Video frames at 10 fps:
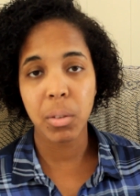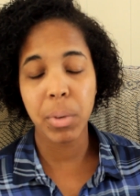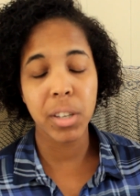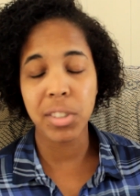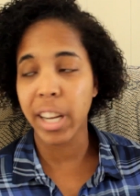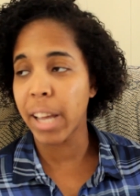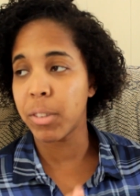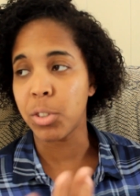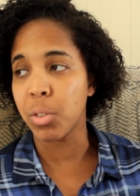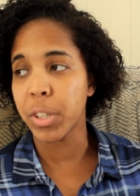What else did I have to
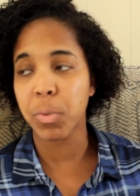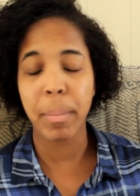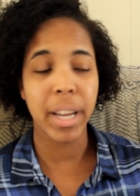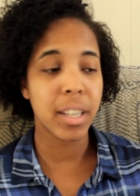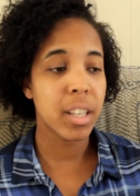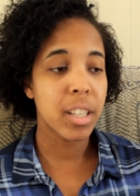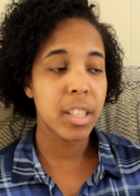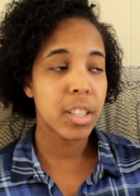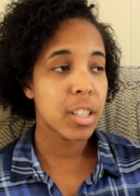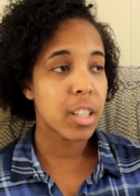do? That's what
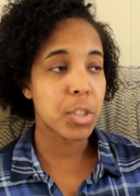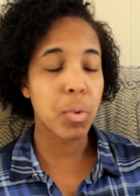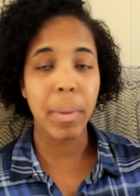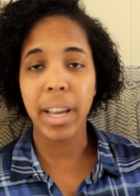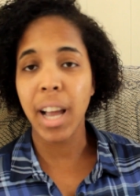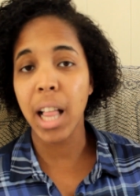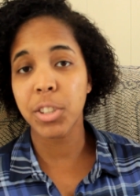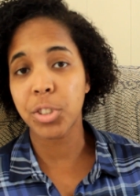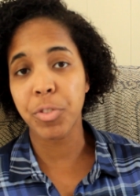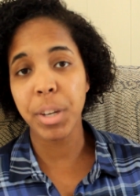my
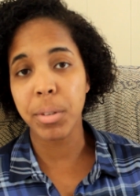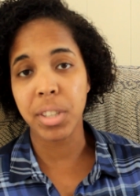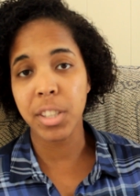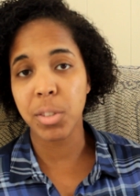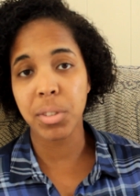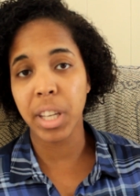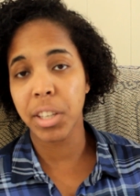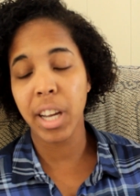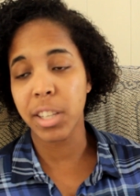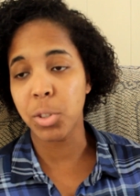college degree was in. So it's like,
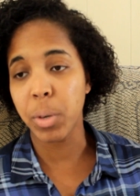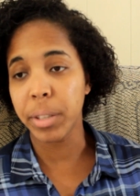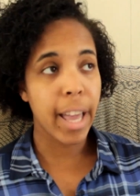you got to do it.